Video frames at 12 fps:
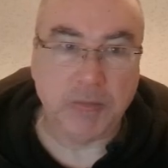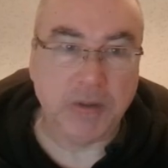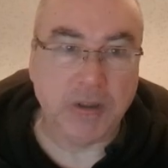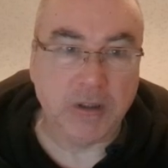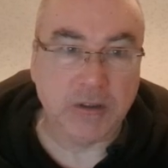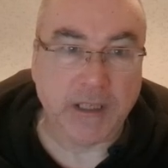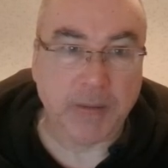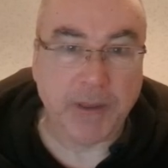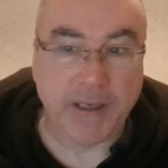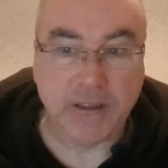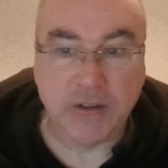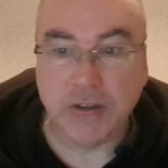up the contact
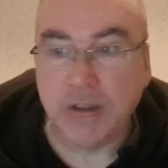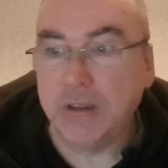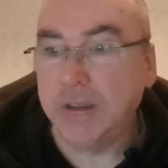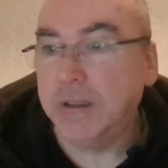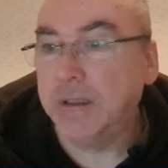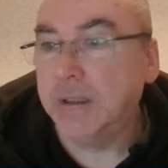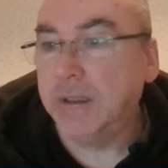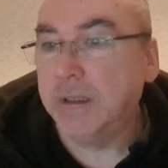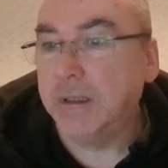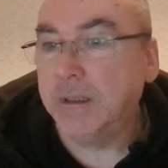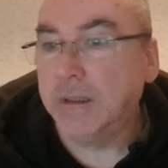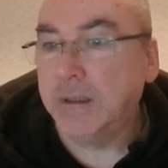page.
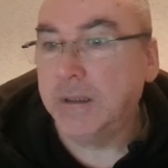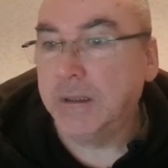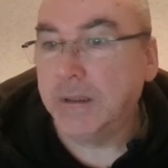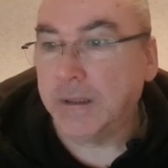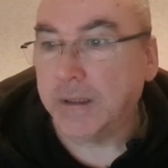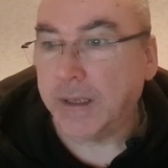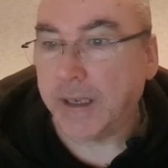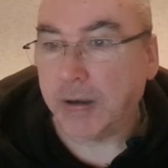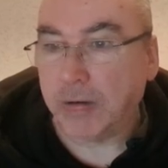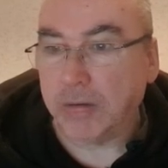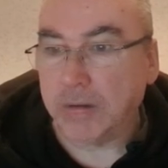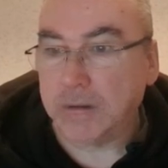
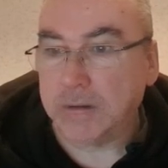Now,